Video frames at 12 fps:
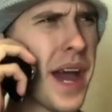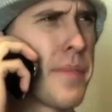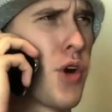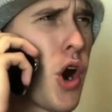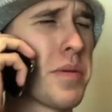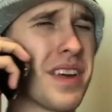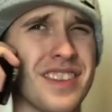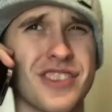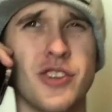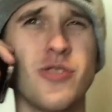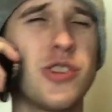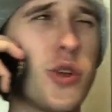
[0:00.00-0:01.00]
Yeah, bro, I'm getting this
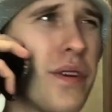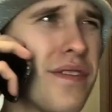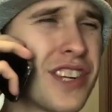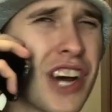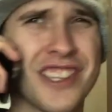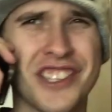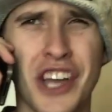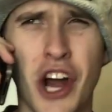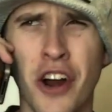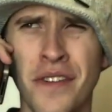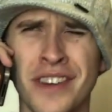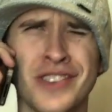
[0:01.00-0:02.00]
new Louis Vuitton scarf.